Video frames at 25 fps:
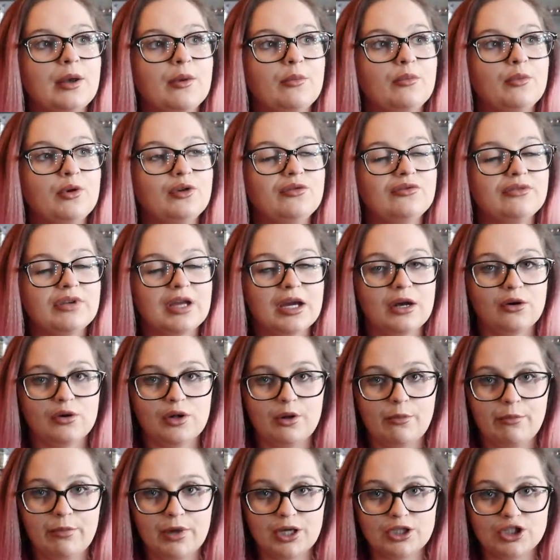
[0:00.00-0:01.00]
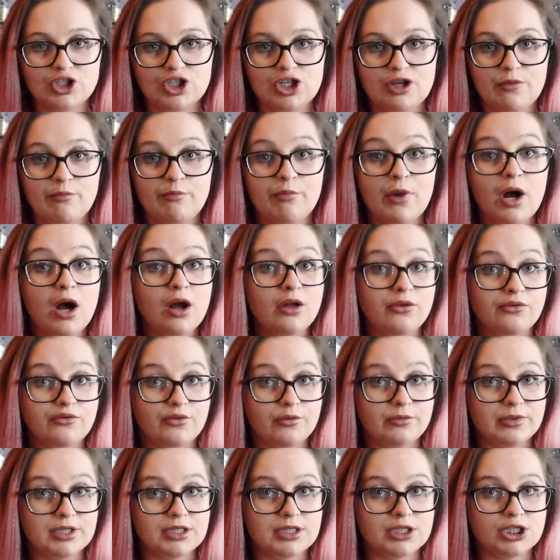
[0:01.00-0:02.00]
moving out on a budget
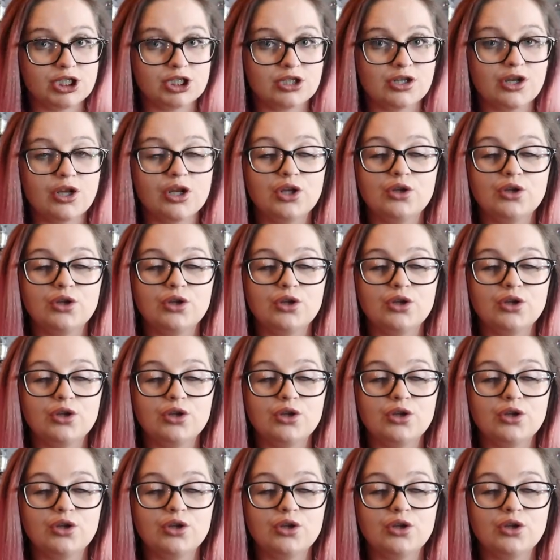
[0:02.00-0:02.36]
bathroom edition,